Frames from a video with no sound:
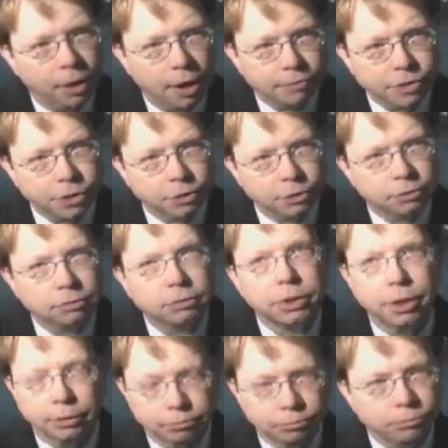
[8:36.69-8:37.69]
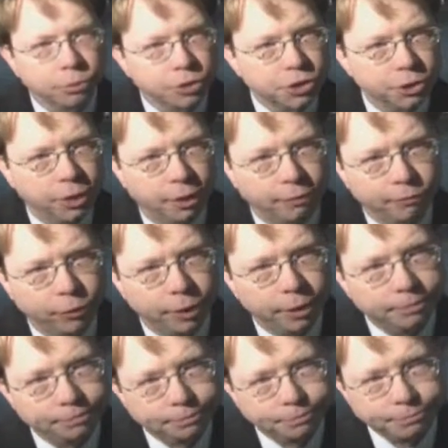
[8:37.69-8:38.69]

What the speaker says: the officer in pursuit on foot.